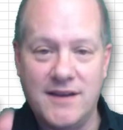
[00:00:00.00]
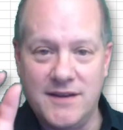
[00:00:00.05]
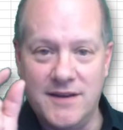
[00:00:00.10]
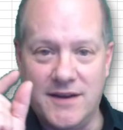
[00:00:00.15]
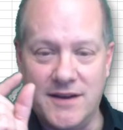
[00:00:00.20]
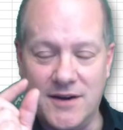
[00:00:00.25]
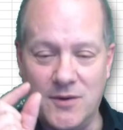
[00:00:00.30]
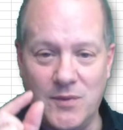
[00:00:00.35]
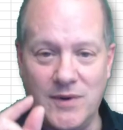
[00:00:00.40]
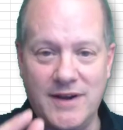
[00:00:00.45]

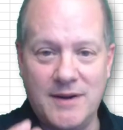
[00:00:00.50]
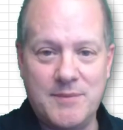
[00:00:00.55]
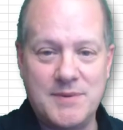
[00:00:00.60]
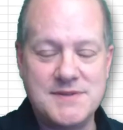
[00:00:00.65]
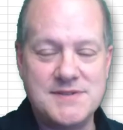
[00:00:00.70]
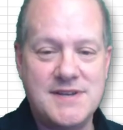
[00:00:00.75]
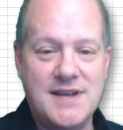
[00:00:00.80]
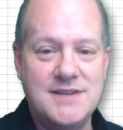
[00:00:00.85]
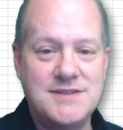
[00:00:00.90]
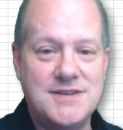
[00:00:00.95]
you're going to win a
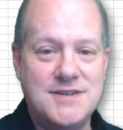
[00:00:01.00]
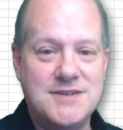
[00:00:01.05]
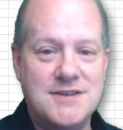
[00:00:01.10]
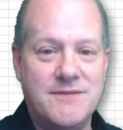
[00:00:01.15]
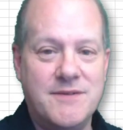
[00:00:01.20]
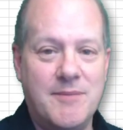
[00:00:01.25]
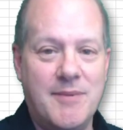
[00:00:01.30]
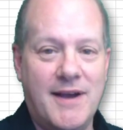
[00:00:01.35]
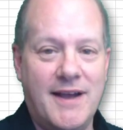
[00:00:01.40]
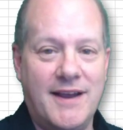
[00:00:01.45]
percentage
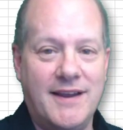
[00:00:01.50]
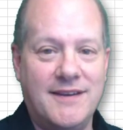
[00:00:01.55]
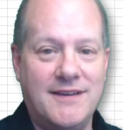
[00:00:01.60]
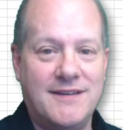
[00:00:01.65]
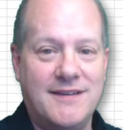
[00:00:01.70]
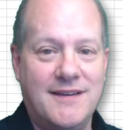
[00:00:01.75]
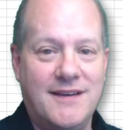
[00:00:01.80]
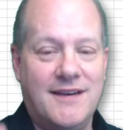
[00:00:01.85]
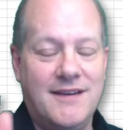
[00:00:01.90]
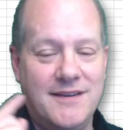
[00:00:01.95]
of your bank.